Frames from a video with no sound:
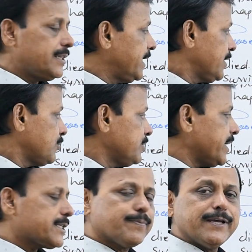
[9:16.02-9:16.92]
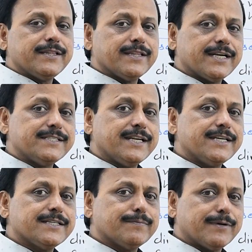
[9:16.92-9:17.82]
they could explain that
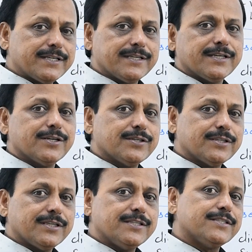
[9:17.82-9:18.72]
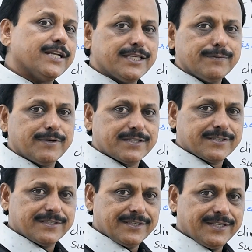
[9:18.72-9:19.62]
genetic material is nothing but
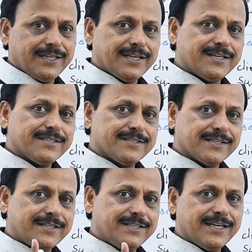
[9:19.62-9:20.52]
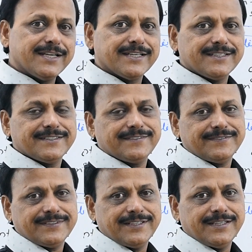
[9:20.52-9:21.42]
it is the DNA
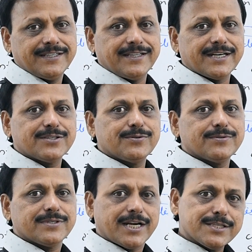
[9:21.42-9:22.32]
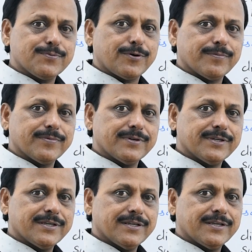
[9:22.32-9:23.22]
that transform
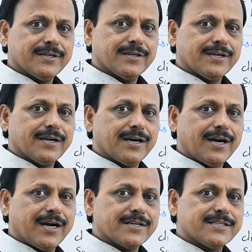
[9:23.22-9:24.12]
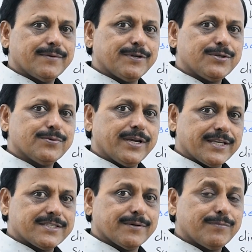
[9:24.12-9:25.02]
R-shape into
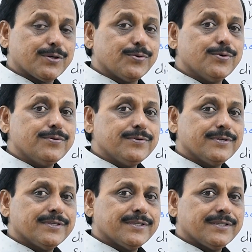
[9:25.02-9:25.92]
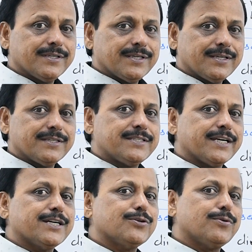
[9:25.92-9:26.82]
S-shape. But who?
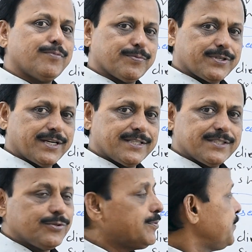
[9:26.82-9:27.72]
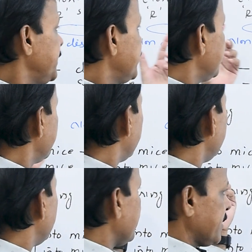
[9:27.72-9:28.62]
Second group of scientists. Griffith
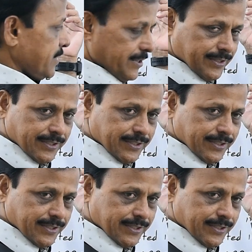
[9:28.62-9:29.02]
could not.